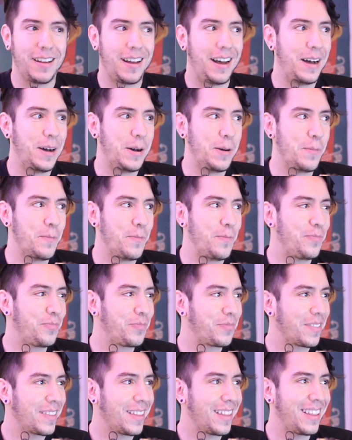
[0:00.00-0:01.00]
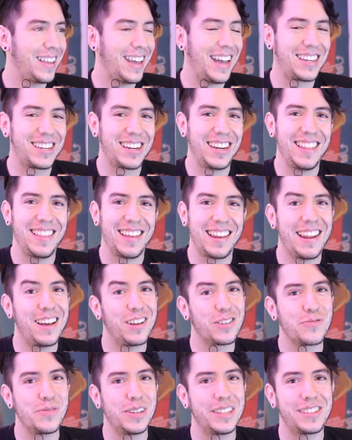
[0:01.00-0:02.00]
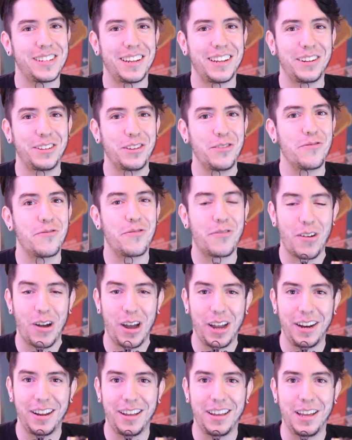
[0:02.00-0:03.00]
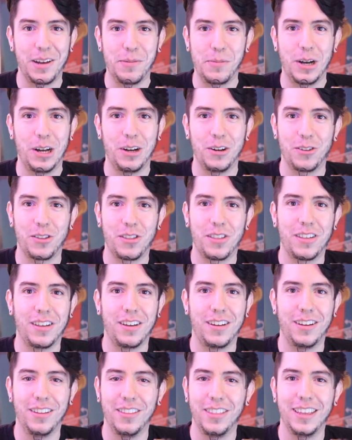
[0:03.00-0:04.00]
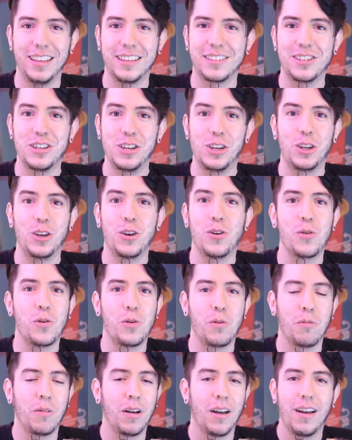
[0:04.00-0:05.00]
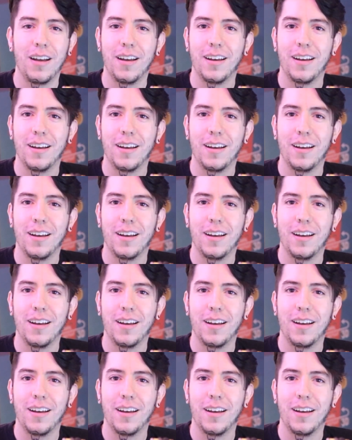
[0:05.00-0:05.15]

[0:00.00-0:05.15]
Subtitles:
Actually, the announcement started on Friday about this new